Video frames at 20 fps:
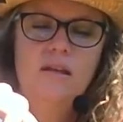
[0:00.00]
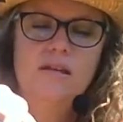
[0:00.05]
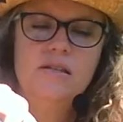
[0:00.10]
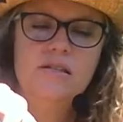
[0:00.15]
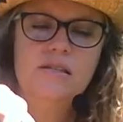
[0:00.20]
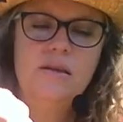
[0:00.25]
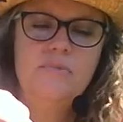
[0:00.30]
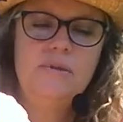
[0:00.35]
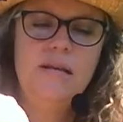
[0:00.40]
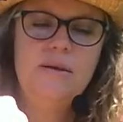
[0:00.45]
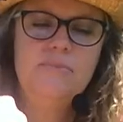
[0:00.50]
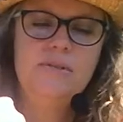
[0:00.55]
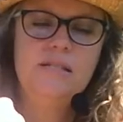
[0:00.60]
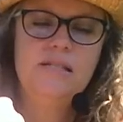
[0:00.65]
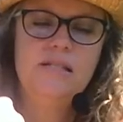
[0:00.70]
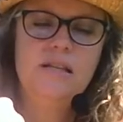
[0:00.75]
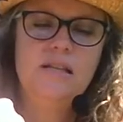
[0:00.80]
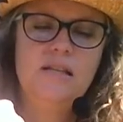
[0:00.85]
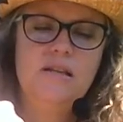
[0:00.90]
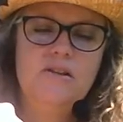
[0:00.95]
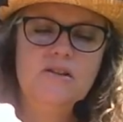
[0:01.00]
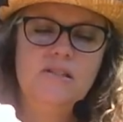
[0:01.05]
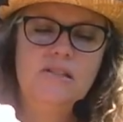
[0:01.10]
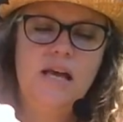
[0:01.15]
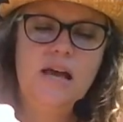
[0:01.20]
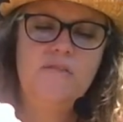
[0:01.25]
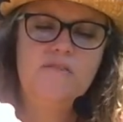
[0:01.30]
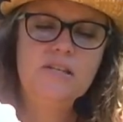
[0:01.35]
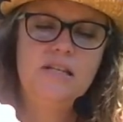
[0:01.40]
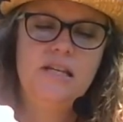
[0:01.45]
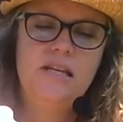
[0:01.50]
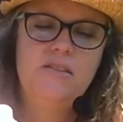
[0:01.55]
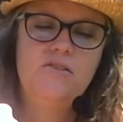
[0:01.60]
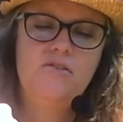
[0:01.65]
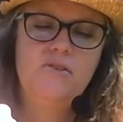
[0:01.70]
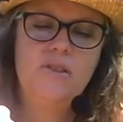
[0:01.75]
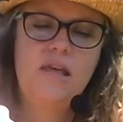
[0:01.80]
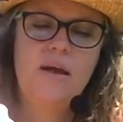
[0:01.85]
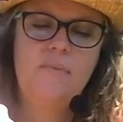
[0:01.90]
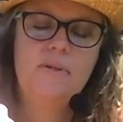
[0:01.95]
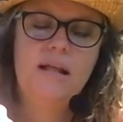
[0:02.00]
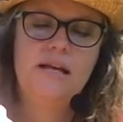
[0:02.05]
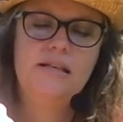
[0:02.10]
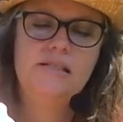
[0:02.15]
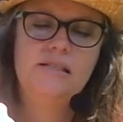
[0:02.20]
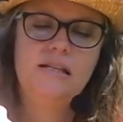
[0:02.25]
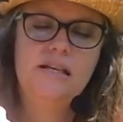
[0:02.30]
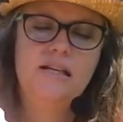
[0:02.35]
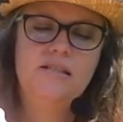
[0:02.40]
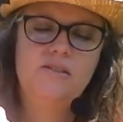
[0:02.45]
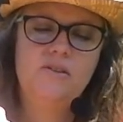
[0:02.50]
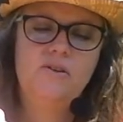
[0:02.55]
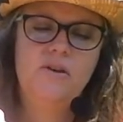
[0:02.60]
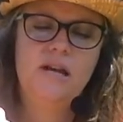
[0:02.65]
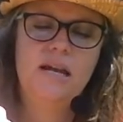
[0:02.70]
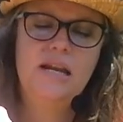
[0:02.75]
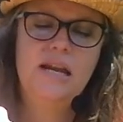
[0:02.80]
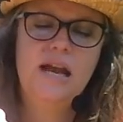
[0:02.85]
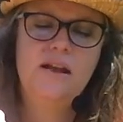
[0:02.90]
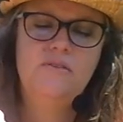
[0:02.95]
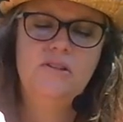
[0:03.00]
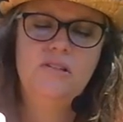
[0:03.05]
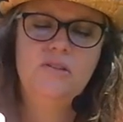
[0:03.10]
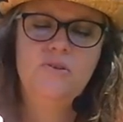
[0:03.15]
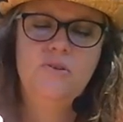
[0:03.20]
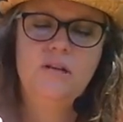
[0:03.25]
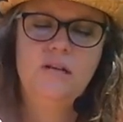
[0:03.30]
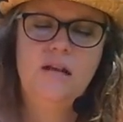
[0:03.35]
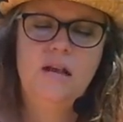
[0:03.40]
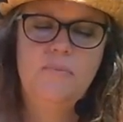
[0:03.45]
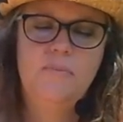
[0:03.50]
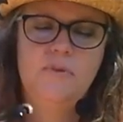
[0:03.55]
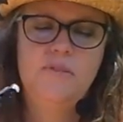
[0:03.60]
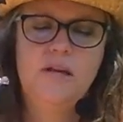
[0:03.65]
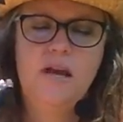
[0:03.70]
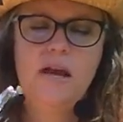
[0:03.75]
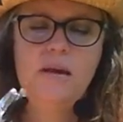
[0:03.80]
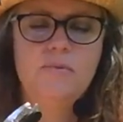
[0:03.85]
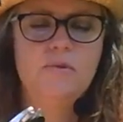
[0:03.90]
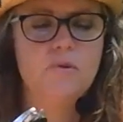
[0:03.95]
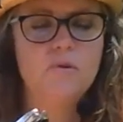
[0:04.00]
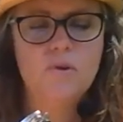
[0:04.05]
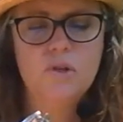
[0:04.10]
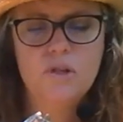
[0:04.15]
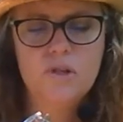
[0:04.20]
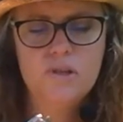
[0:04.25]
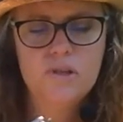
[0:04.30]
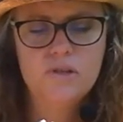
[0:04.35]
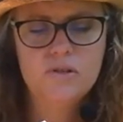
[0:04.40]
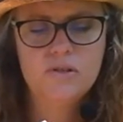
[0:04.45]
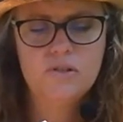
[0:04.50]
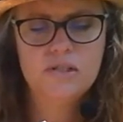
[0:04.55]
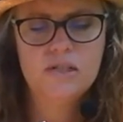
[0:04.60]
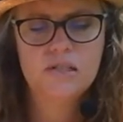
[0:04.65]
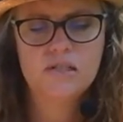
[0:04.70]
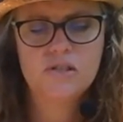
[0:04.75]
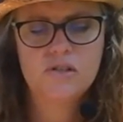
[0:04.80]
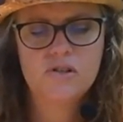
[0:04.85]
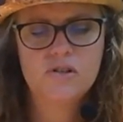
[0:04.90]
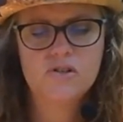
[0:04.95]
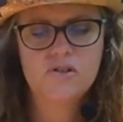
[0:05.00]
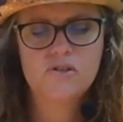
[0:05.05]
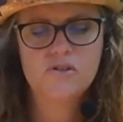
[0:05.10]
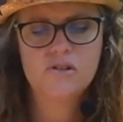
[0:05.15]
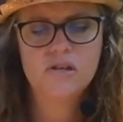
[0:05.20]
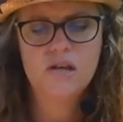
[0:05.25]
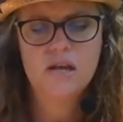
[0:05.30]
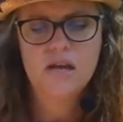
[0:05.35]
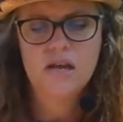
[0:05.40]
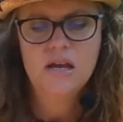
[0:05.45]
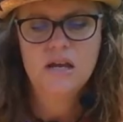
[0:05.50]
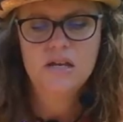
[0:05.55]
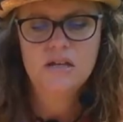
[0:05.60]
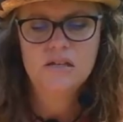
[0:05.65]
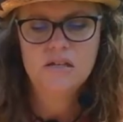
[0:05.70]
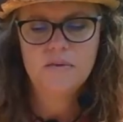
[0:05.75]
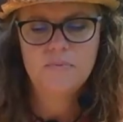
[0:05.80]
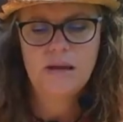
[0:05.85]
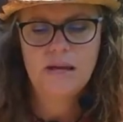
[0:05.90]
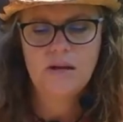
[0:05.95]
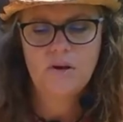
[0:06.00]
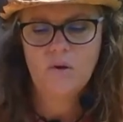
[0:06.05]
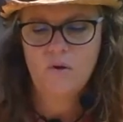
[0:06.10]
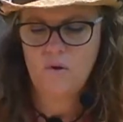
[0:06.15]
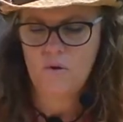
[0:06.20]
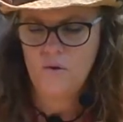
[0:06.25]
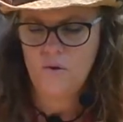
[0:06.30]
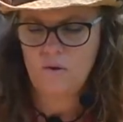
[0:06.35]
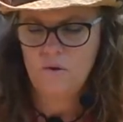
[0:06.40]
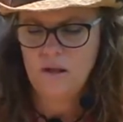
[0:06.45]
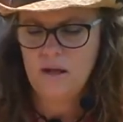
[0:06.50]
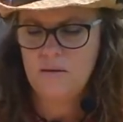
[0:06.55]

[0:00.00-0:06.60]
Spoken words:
Sometimes it's a little tough to get through that plastic, so you kind of have to do it a couple times, or you could use scissors to make a hole.